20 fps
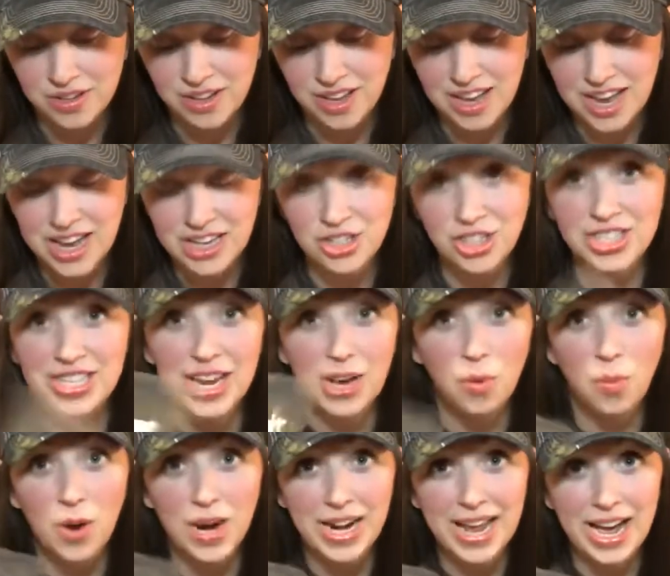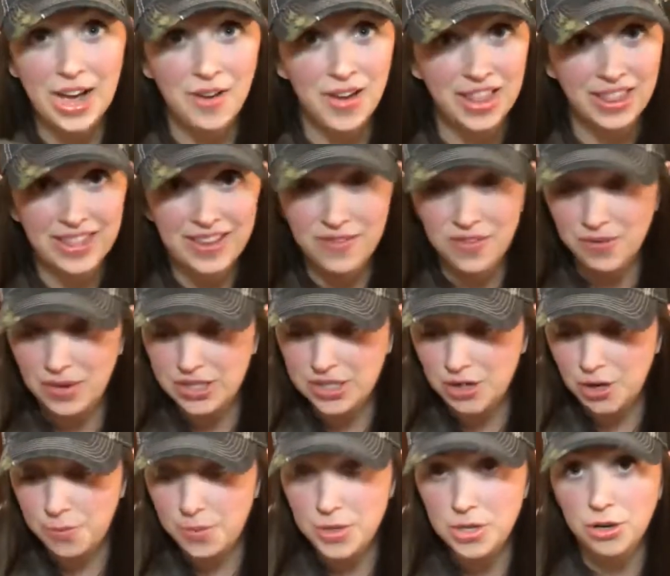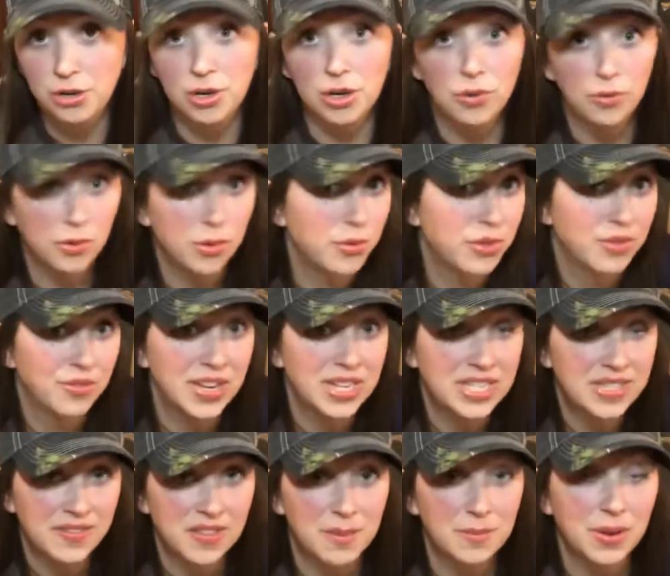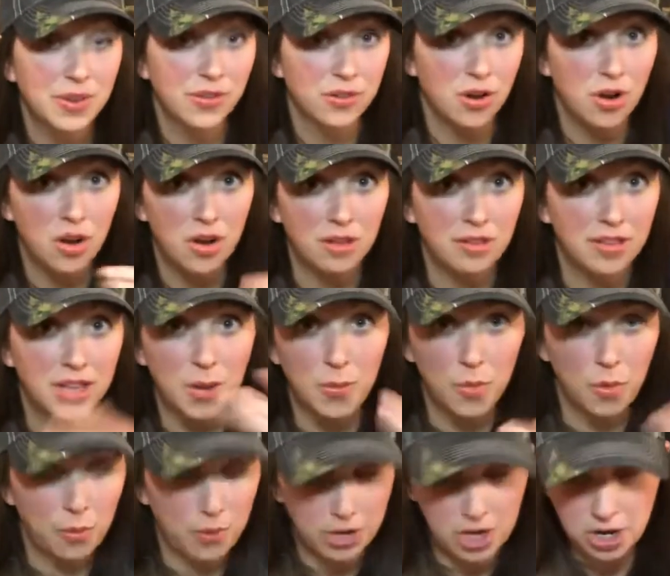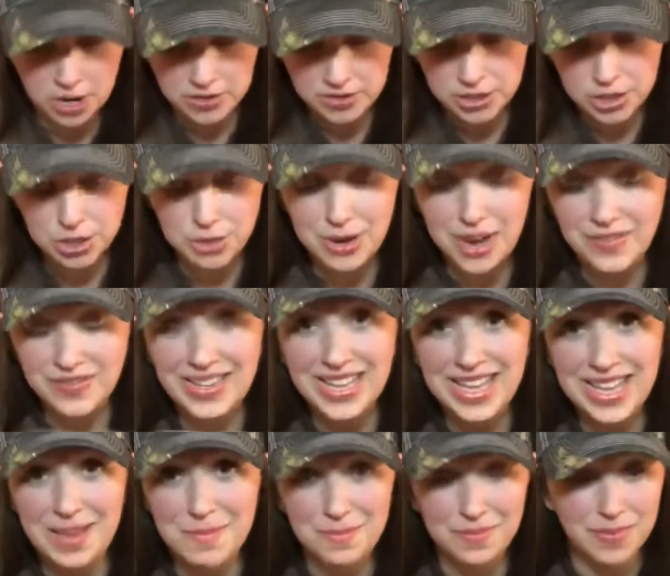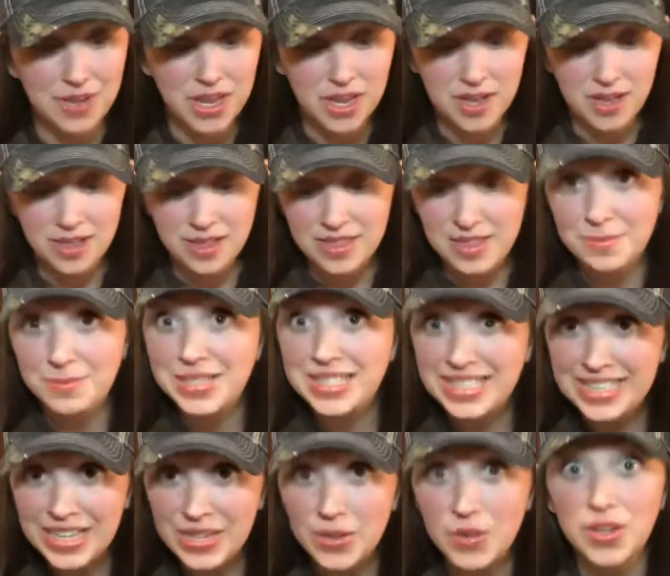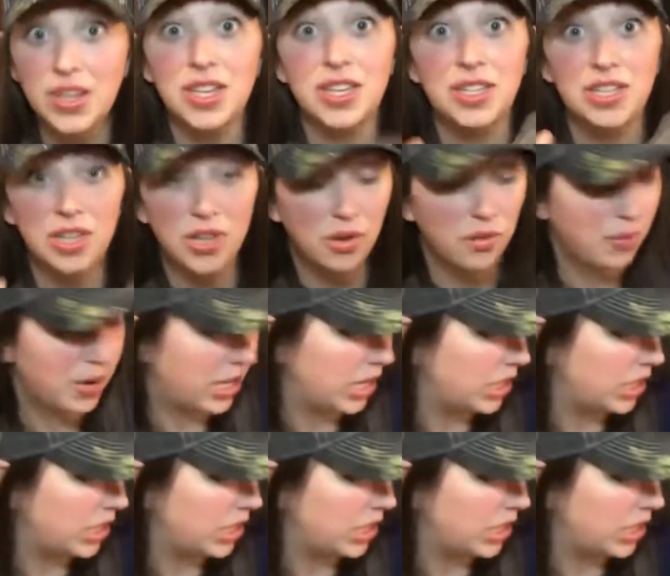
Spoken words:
and just take one out and leave the rest open, you're going to ruin the rest of them because they're all absorbing oxygen. You have to keep them sealed until ready